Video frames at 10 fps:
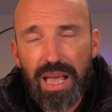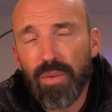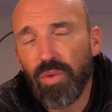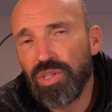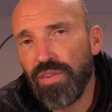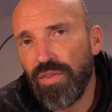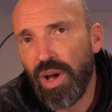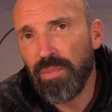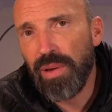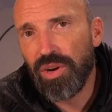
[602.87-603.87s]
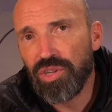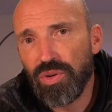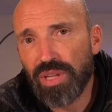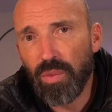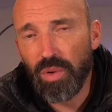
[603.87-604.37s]
And once you find a pair of
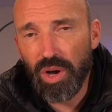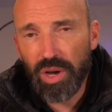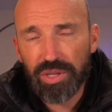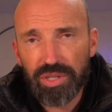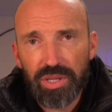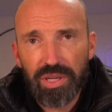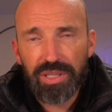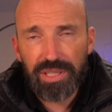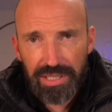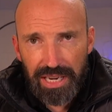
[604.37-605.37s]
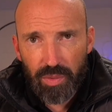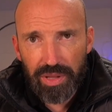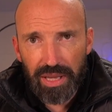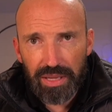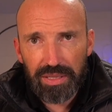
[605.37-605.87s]
shoes that works, stick
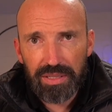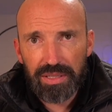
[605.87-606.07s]
with it.